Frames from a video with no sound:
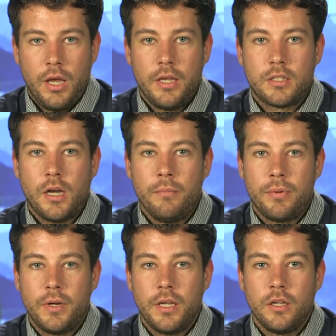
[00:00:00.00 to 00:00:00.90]
His
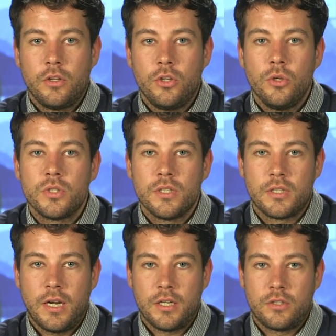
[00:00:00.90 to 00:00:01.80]
company, News
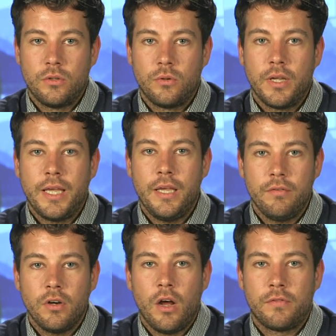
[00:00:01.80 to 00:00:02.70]
International,
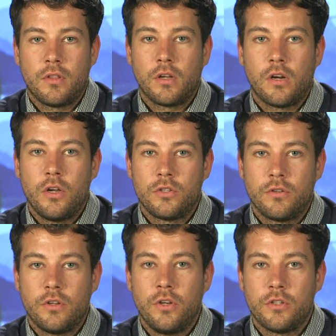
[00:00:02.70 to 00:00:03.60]
even after the closure
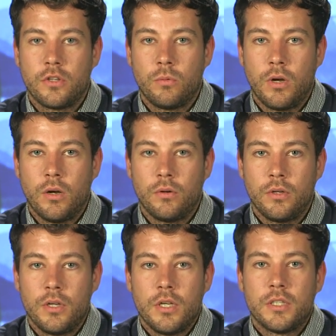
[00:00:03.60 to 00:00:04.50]
of the News of the World,
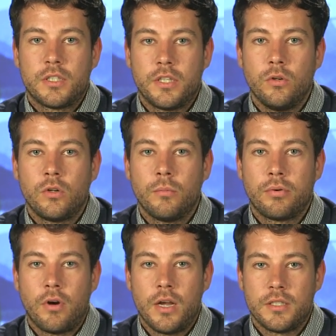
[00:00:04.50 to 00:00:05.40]
still
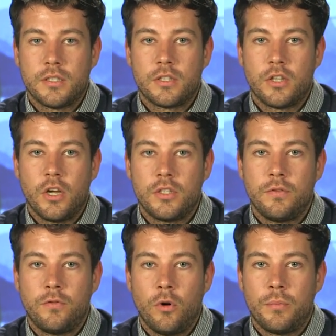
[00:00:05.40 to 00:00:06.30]
comprises
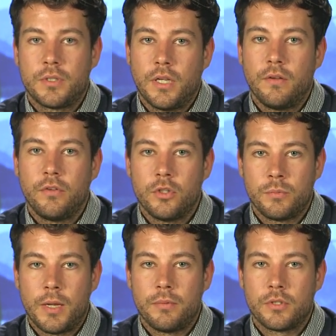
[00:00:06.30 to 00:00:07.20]
34% of
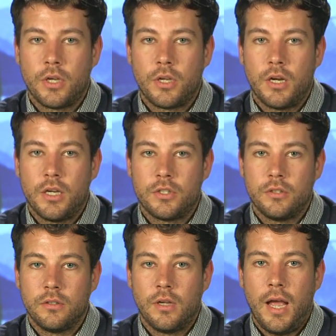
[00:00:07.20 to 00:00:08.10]
newspaper
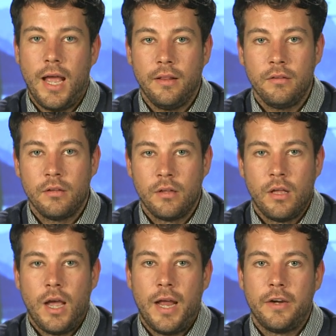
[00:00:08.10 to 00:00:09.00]
circulation, and
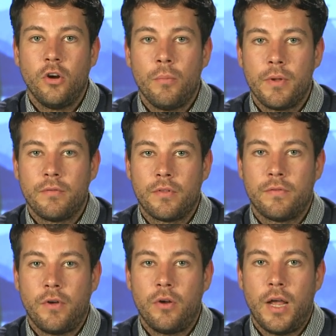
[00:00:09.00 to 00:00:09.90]
had it not been for the
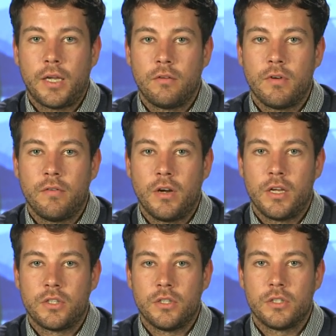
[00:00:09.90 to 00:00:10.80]
phone hacking
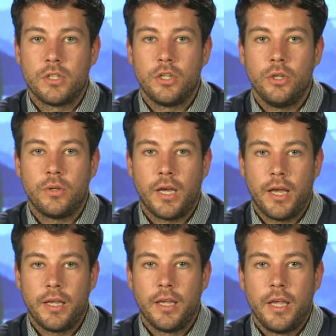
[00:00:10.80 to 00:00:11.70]
revelations in the
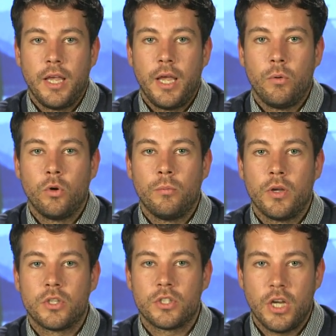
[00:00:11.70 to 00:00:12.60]
UK, it would
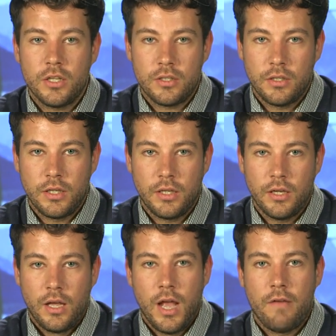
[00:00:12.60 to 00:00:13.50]
almost certainly
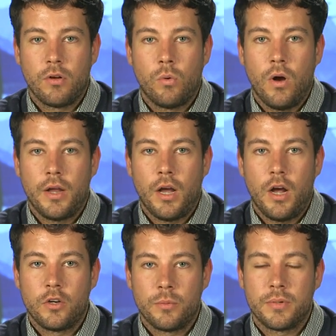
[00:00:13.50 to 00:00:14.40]
have acquired
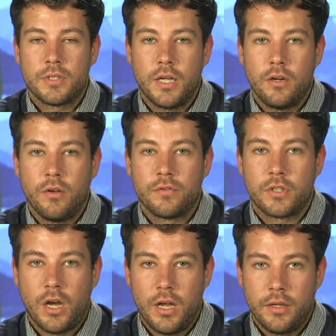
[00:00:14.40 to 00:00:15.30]
100% of
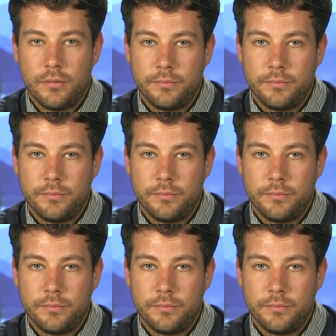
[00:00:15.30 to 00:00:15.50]
Sky.